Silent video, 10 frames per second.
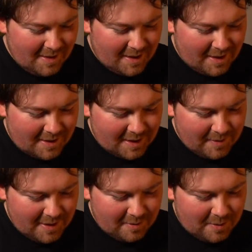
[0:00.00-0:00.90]
actually
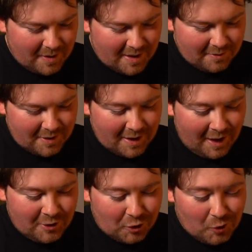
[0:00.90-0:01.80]
being able to practice every day.
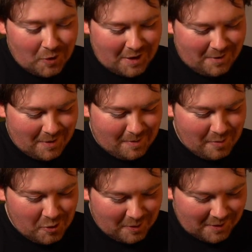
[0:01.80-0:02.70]
I joke with my
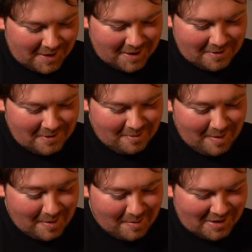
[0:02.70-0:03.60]
pupils saying, "Oh,
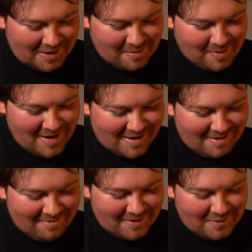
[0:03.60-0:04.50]
remember to make sure you're
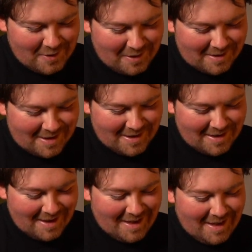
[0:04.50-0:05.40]
practicing for 4 hours a day."
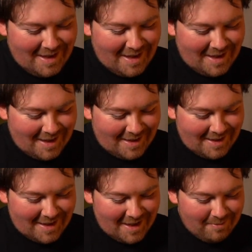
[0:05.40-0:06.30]

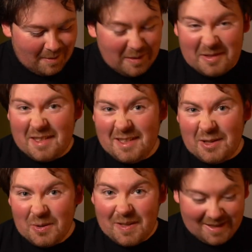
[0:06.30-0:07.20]
And I'm not really
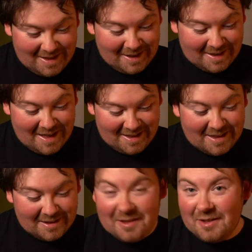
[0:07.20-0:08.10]
joking, it is
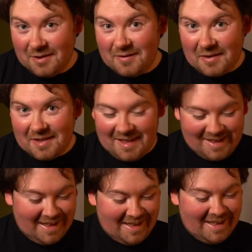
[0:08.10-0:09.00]
actually really good for
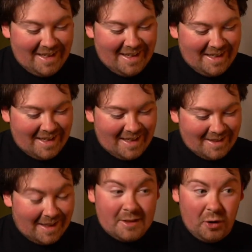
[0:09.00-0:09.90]
you.
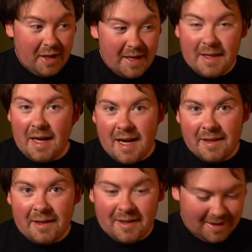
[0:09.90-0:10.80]
And I saw that
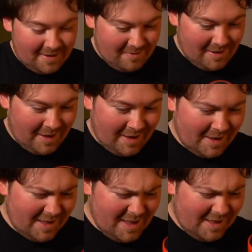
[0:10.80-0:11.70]
Ali Hutton, in
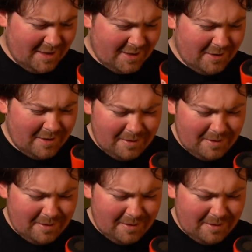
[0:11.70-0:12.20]
his last year of school, I think